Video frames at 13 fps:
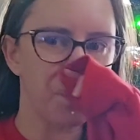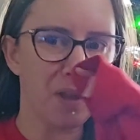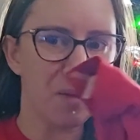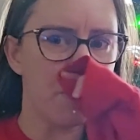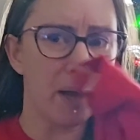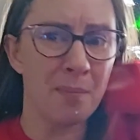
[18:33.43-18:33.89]

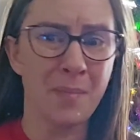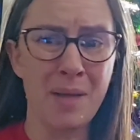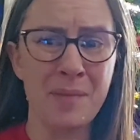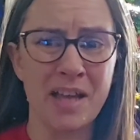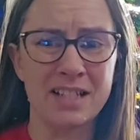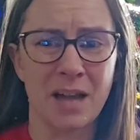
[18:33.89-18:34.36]
But my
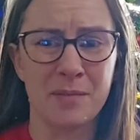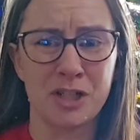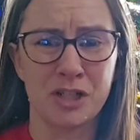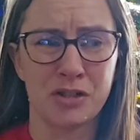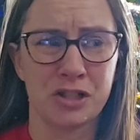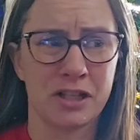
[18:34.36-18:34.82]
bedtime is
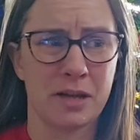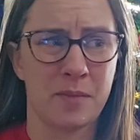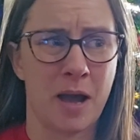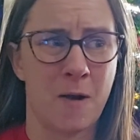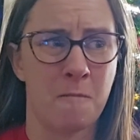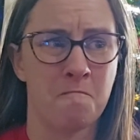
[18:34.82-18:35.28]
usually
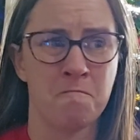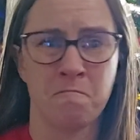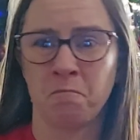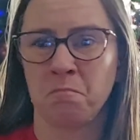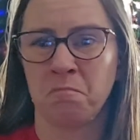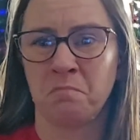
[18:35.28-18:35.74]
about
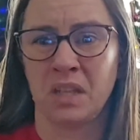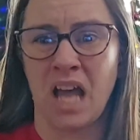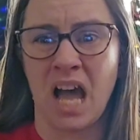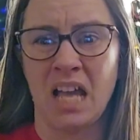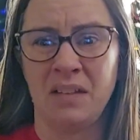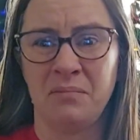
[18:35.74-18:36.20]

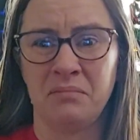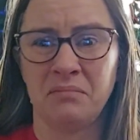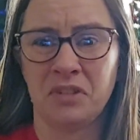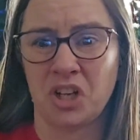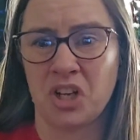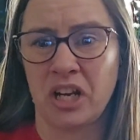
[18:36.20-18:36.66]

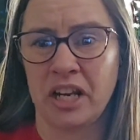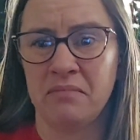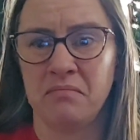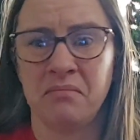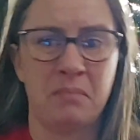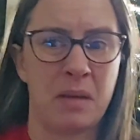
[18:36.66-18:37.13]
9:30,
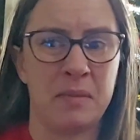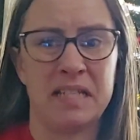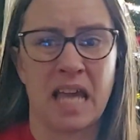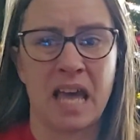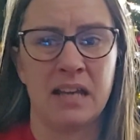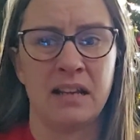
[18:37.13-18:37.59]
maybe
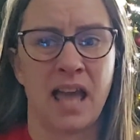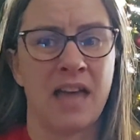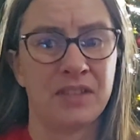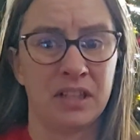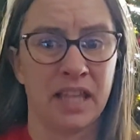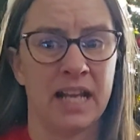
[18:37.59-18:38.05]
10
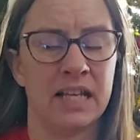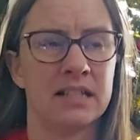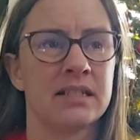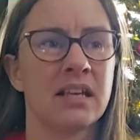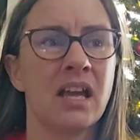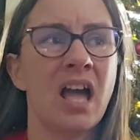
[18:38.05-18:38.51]
at the
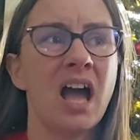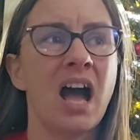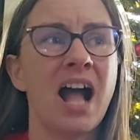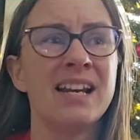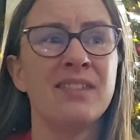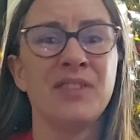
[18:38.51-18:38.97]
latest.
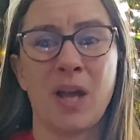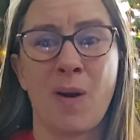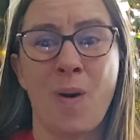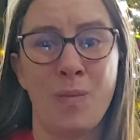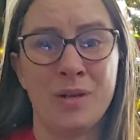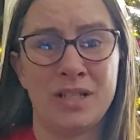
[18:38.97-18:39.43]
I didn't even get
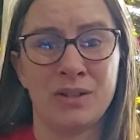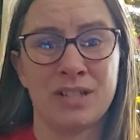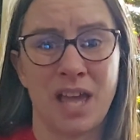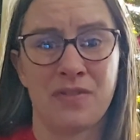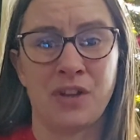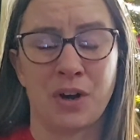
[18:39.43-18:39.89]
home until
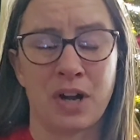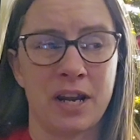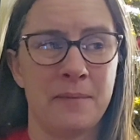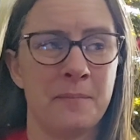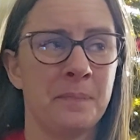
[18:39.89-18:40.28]
10:30.